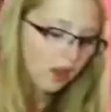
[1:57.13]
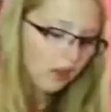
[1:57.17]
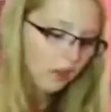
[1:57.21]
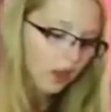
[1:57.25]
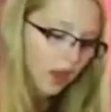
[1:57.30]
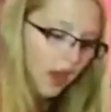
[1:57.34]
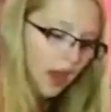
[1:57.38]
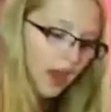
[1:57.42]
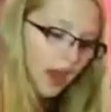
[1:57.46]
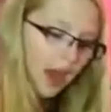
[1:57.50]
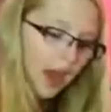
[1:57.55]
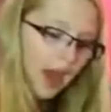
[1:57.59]

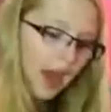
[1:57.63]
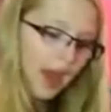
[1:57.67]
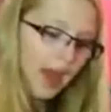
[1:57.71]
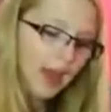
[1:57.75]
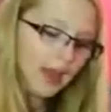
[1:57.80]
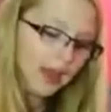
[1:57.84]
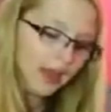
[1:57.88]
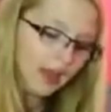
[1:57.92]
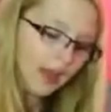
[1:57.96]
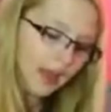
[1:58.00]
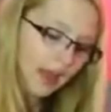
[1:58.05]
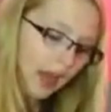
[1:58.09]
Then
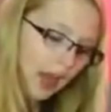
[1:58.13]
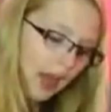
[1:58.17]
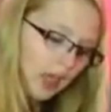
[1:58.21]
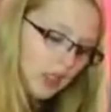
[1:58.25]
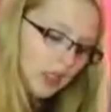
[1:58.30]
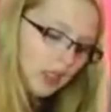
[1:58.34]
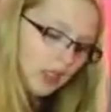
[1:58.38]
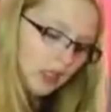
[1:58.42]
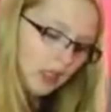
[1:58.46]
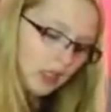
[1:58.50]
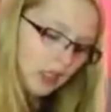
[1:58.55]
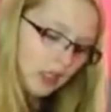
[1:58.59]
I got
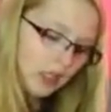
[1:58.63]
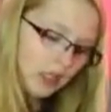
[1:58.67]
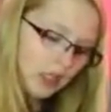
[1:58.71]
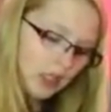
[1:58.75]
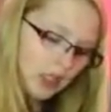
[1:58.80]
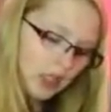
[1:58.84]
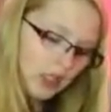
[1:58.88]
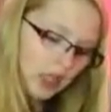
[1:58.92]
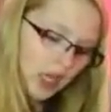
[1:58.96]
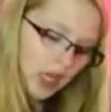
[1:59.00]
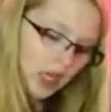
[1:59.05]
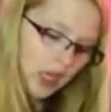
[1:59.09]
these
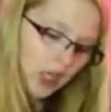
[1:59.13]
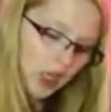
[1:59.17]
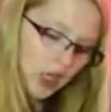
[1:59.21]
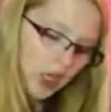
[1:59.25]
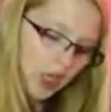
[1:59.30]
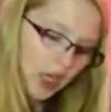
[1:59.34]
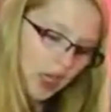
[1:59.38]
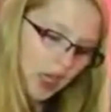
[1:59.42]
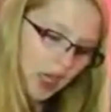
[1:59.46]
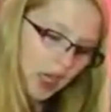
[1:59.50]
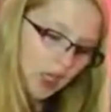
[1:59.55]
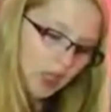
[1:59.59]

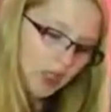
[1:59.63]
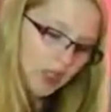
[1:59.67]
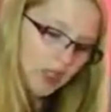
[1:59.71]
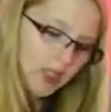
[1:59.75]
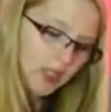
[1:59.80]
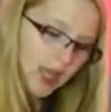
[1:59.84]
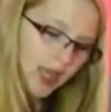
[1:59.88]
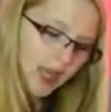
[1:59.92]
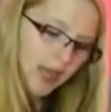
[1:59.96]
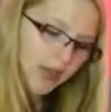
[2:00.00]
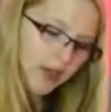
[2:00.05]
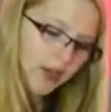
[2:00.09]
your nails
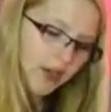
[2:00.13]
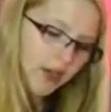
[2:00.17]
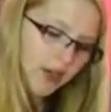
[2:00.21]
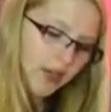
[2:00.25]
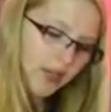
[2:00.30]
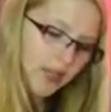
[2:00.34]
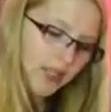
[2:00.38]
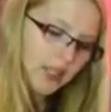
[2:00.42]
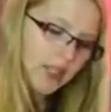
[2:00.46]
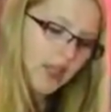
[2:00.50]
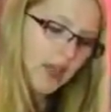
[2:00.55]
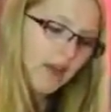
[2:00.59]
and there
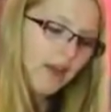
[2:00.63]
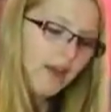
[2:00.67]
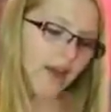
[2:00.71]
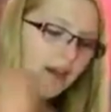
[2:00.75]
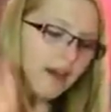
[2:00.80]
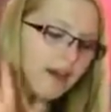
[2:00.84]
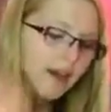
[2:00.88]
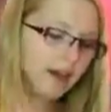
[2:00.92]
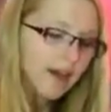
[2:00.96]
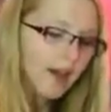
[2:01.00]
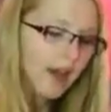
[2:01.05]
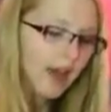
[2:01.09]
is
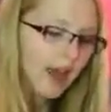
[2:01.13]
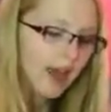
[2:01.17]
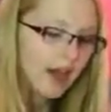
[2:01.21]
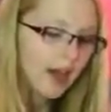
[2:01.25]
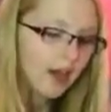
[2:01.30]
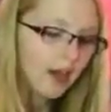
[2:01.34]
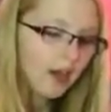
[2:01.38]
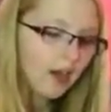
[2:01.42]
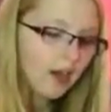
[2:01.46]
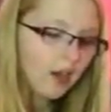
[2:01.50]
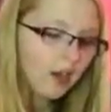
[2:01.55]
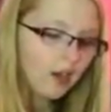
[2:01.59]

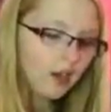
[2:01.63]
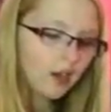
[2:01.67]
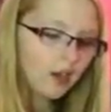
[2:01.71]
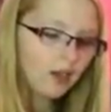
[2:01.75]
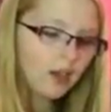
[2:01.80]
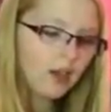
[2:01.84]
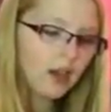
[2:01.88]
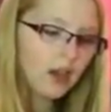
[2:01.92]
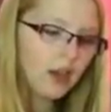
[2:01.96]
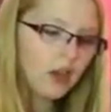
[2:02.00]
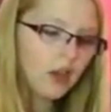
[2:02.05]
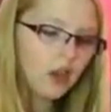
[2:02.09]
nine
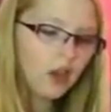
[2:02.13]
nail